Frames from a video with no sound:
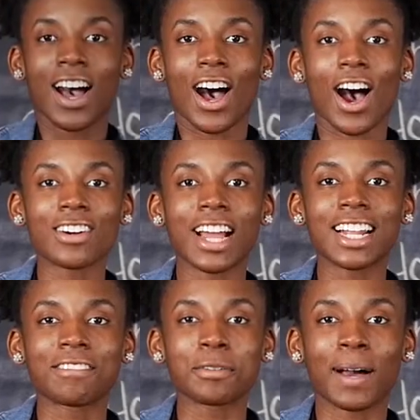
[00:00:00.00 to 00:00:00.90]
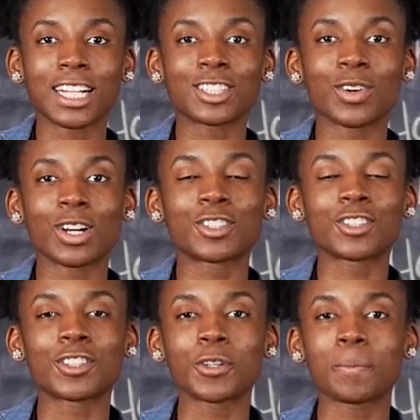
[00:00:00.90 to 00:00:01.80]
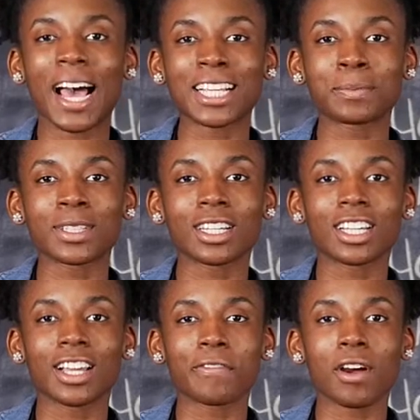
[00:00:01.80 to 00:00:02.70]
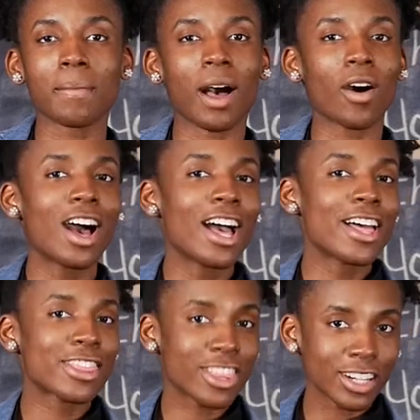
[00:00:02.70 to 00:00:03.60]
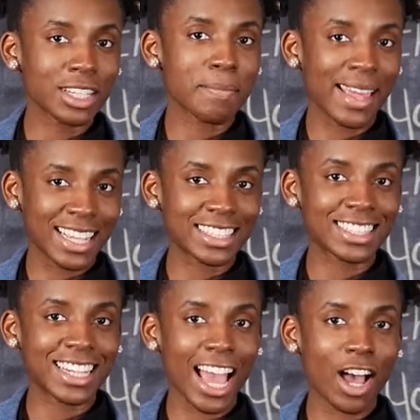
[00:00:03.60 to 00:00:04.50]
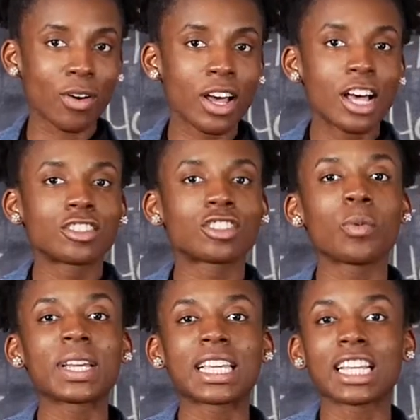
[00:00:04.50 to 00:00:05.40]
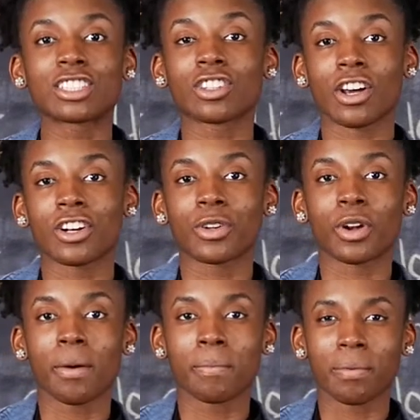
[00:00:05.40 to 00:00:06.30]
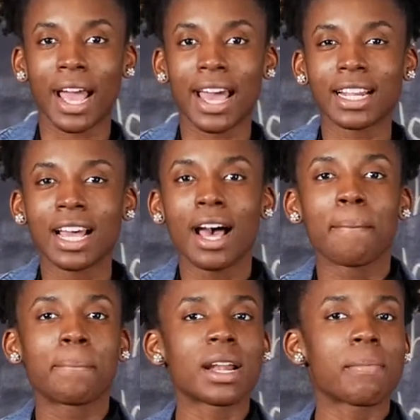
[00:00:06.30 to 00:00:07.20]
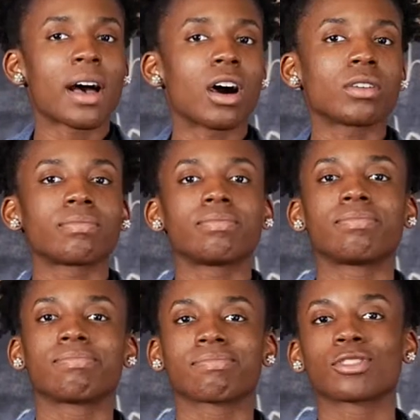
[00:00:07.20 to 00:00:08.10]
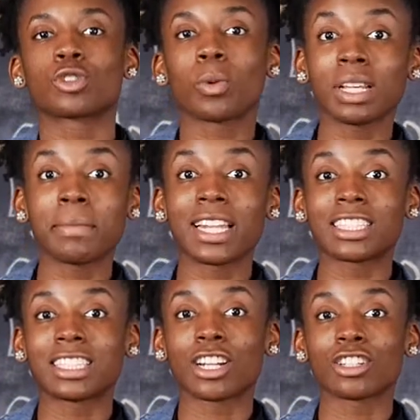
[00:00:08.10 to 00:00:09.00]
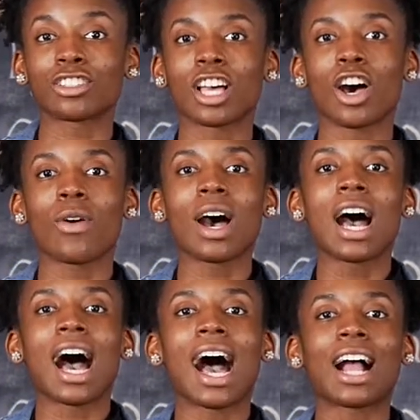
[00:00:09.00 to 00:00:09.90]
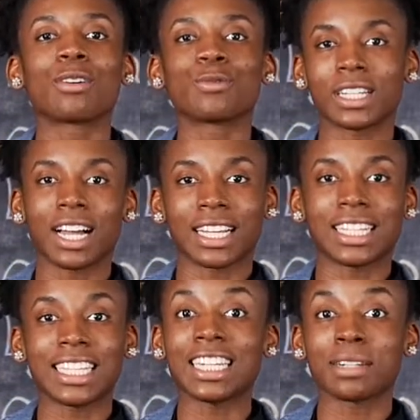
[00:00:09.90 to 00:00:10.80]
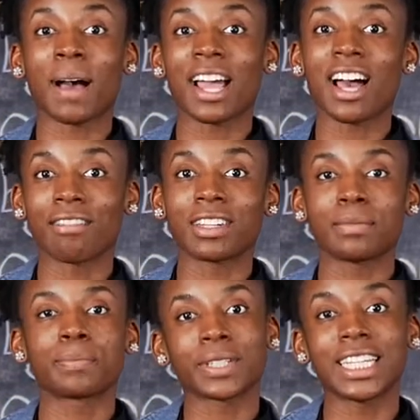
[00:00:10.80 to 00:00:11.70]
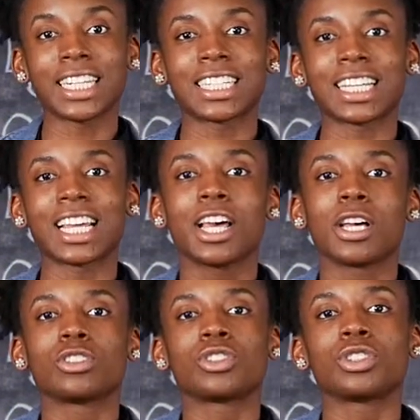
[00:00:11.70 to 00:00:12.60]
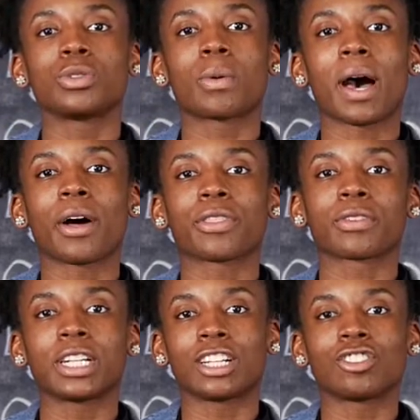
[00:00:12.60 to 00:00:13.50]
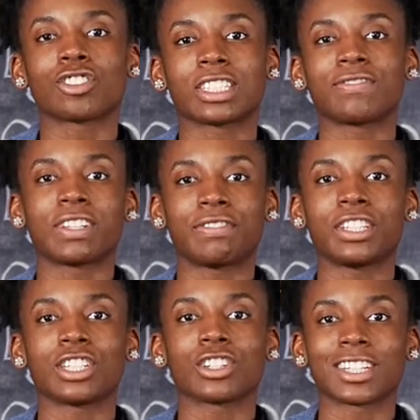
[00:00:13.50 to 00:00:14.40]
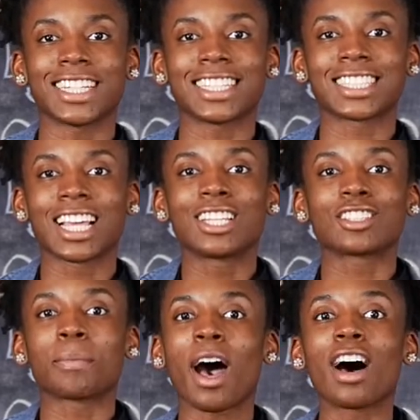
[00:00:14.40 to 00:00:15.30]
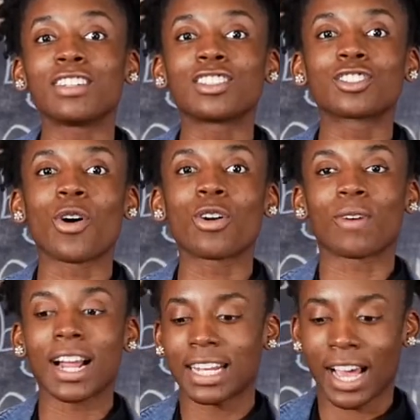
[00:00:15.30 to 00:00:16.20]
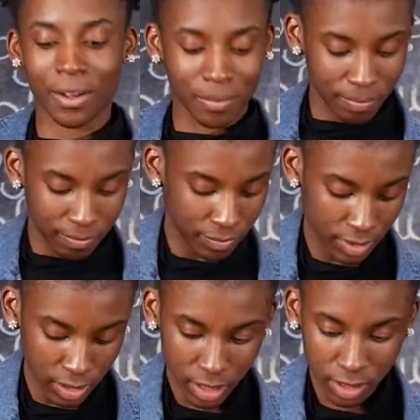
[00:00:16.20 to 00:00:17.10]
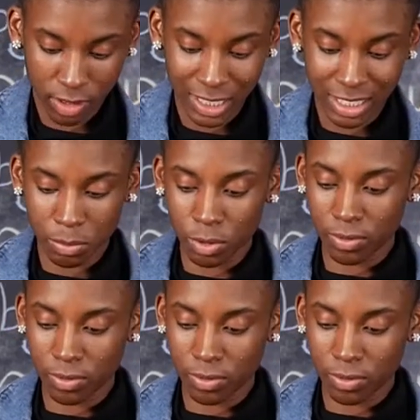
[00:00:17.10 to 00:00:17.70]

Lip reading: All right, everybody, so our soup has been cooking for about 30 minutes now, so we can get started on our bread. But about 20 minutes in or so, I heated my oven, preheated it to about 350 degrees. So my oven's going right now. So let's move